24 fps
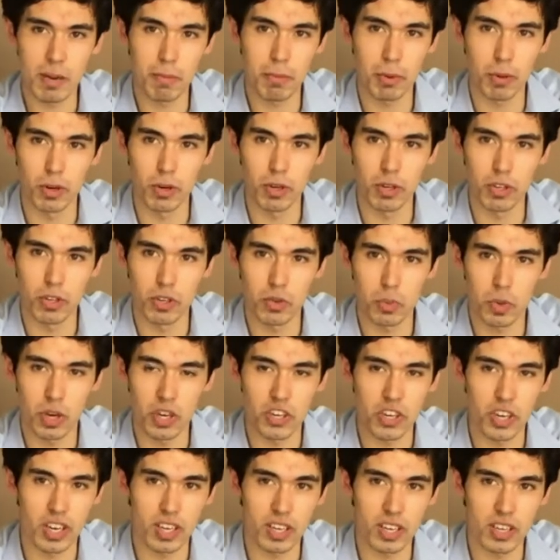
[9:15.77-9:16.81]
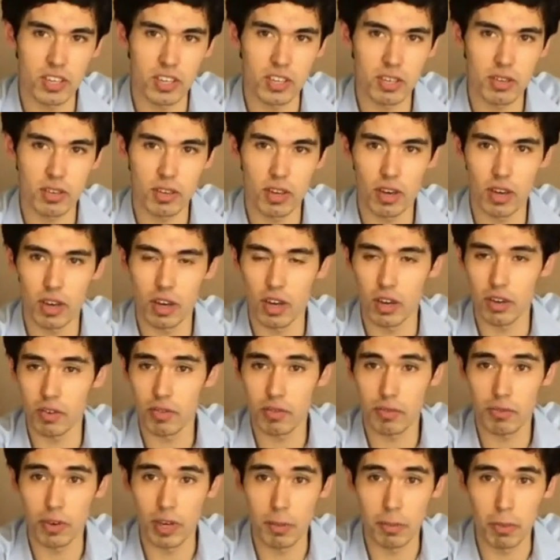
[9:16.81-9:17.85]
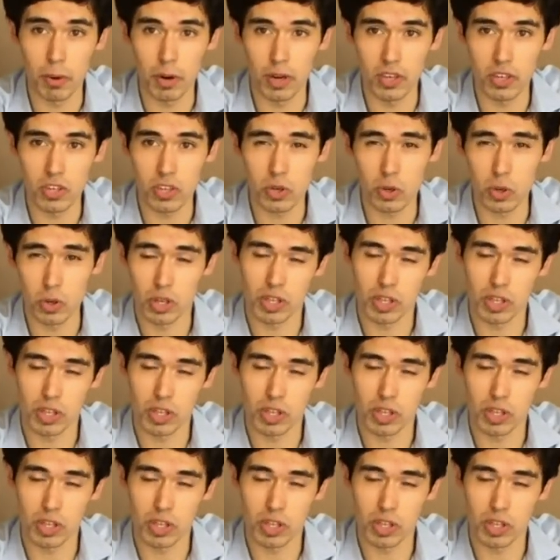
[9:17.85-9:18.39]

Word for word: Paul's, which is a uh, fully boys' school.